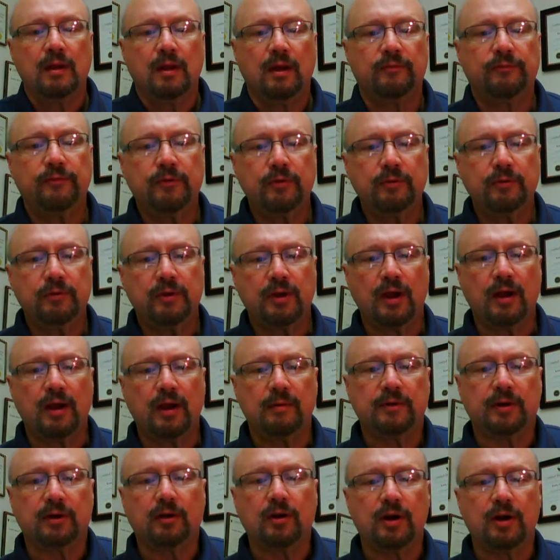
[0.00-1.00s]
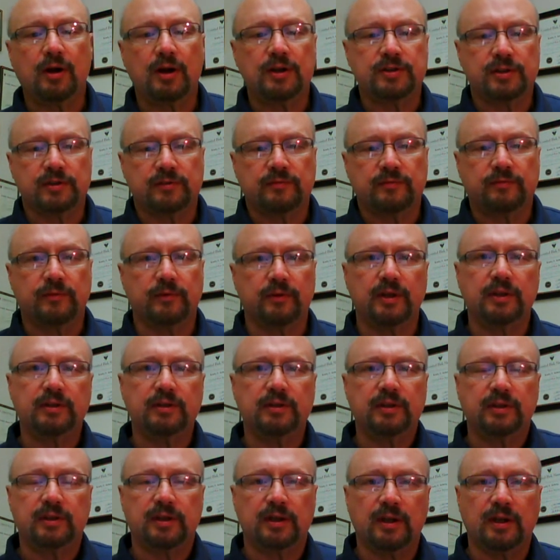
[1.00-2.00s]
A few common causes for
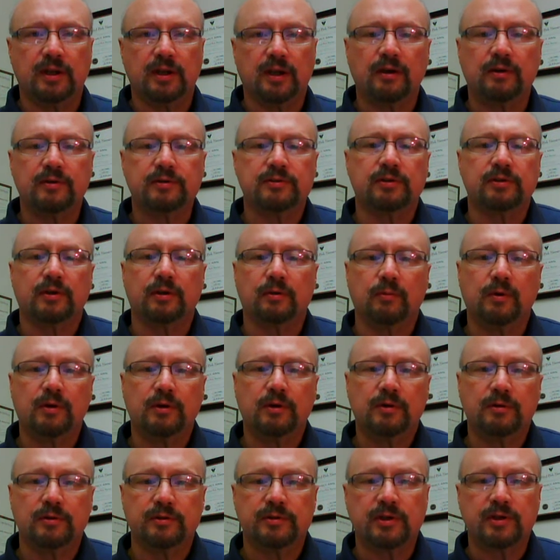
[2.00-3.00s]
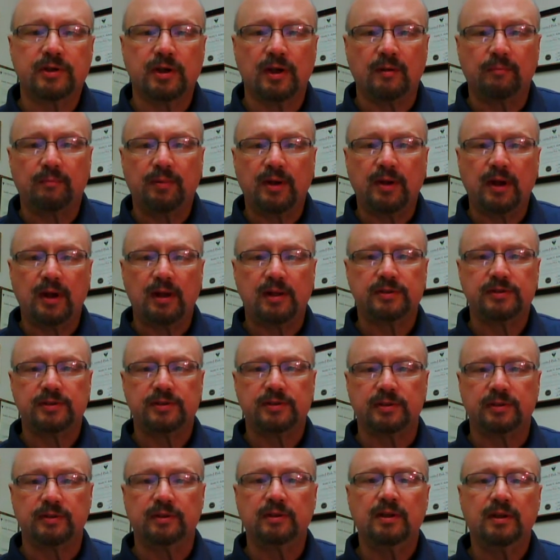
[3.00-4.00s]
entity errors on a workers' comp
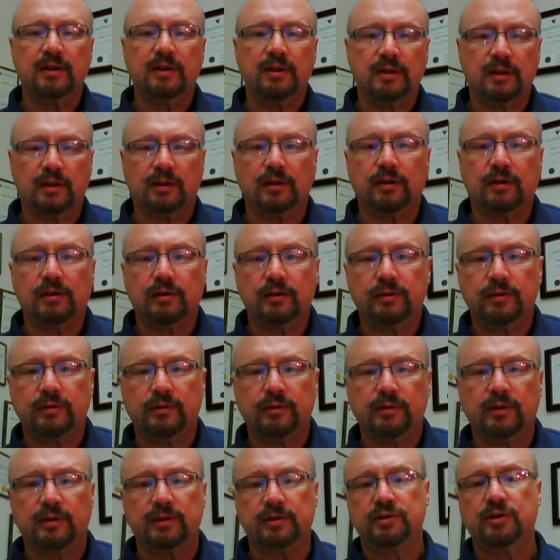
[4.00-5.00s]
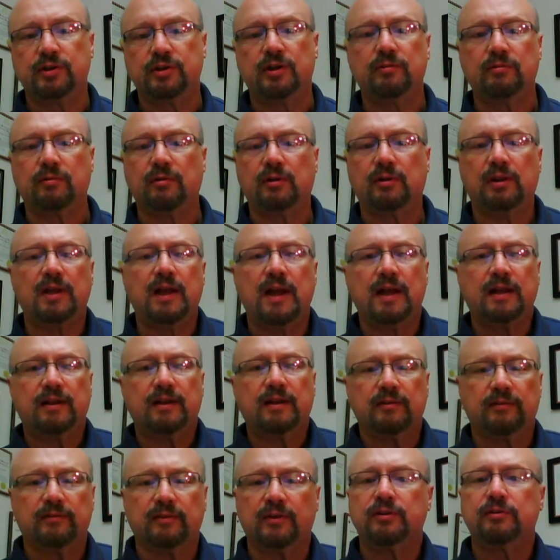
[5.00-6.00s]
policy include a general
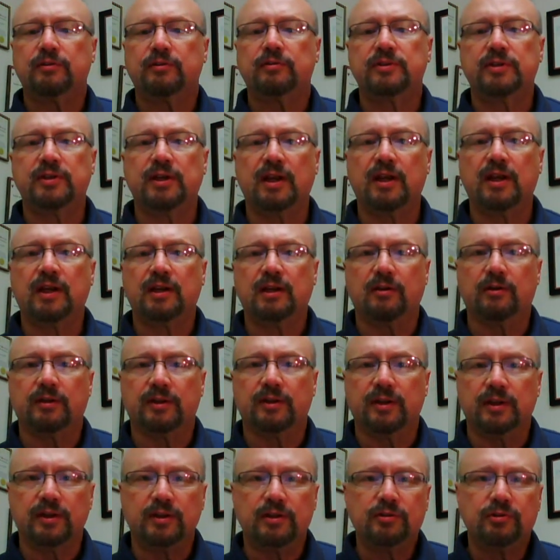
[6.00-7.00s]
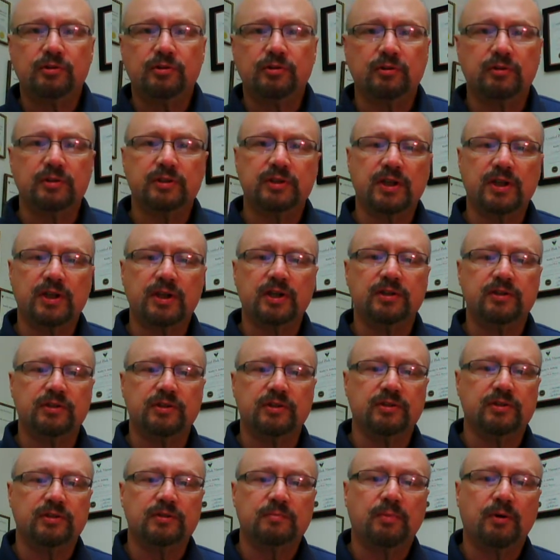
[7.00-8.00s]
lack of understanding on the insurance
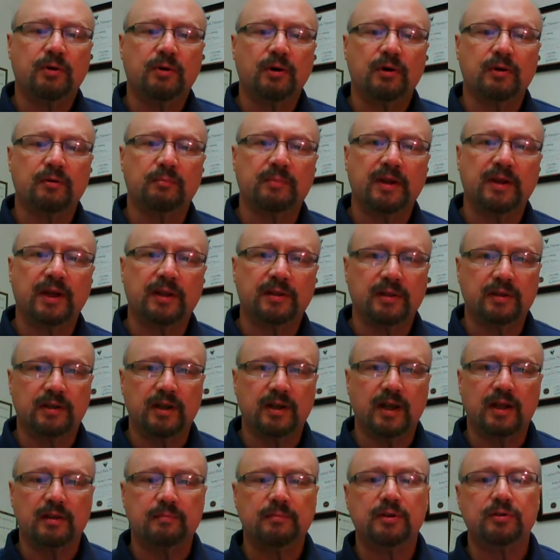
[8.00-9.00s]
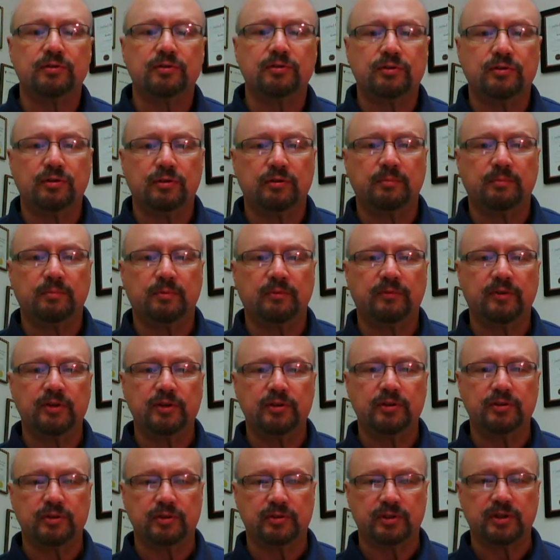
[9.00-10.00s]
agent's part about the named insured
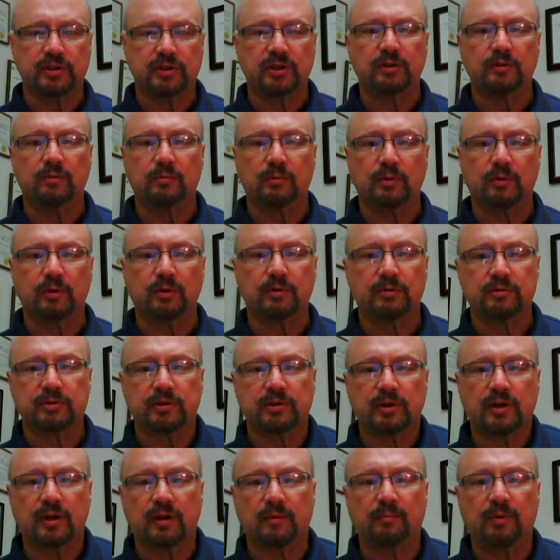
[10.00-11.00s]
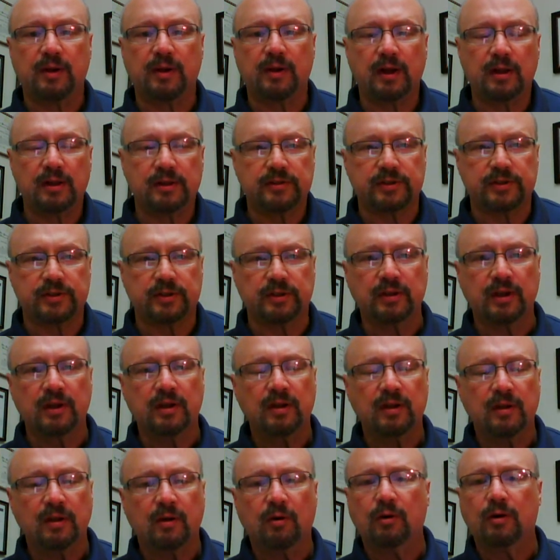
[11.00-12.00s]
provisions in the workers' comp policy,
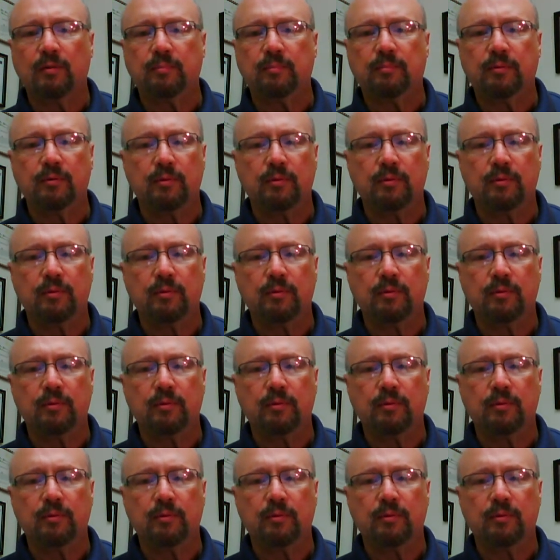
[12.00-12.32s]
or a